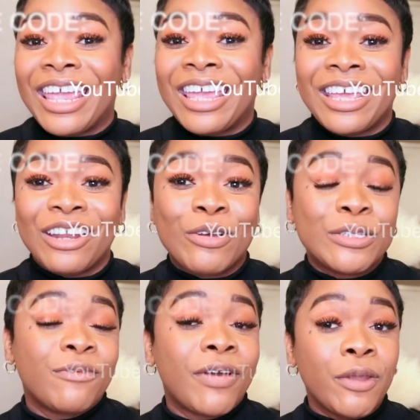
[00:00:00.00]
and
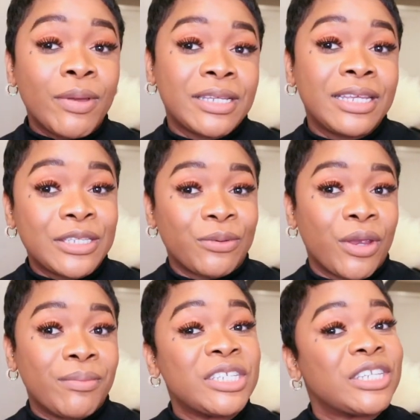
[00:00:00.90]
also follow us on
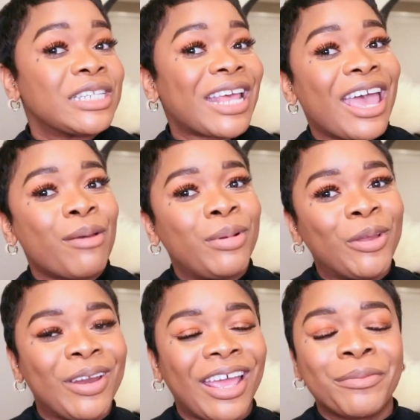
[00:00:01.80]
Instagram. It's just at
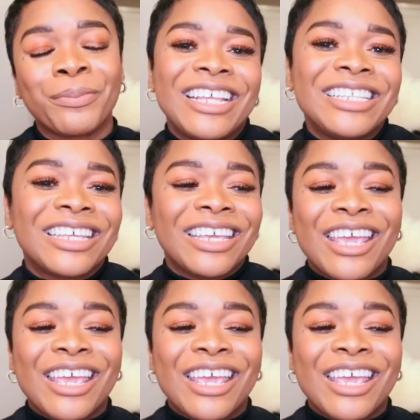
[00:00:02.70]
Blohdi. And